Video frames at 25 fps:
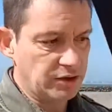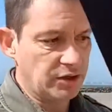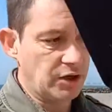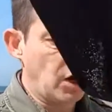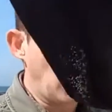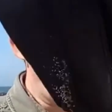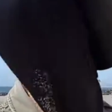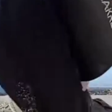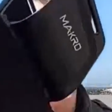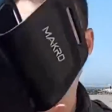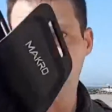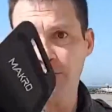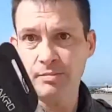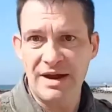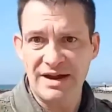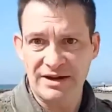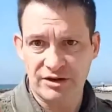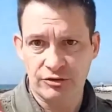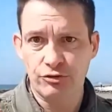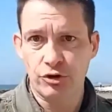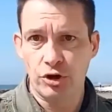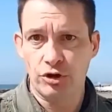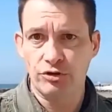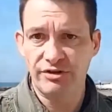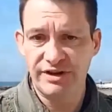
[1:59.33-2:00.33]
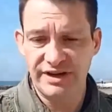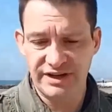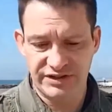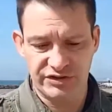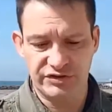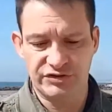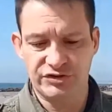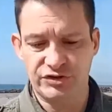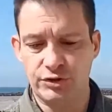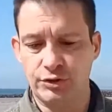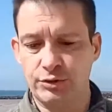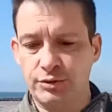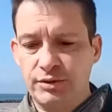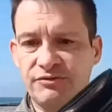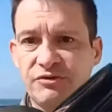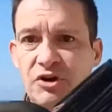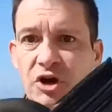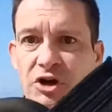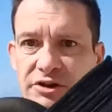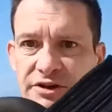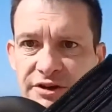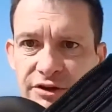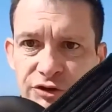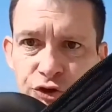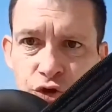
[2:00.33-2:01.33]
On the Makro Racer 2, you've got a
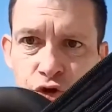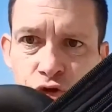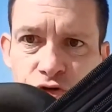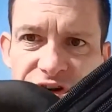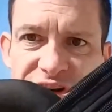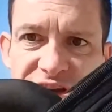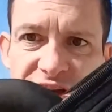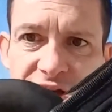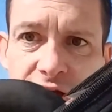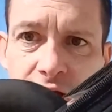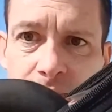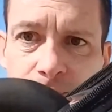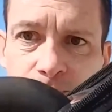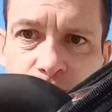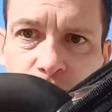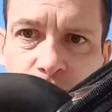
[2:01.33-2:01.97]
little trigger